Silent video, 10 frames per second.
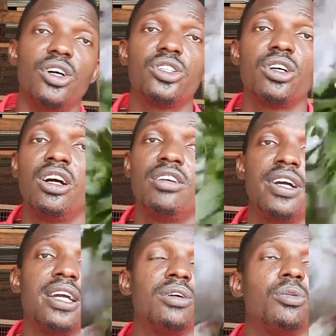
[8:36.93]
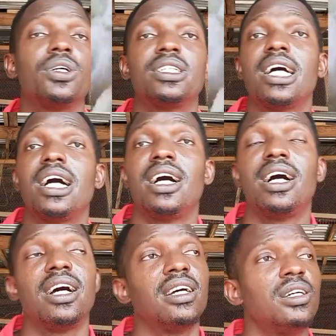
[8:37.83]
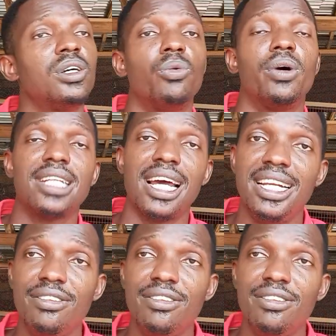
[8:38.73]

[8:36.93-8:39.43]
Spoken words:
They also love water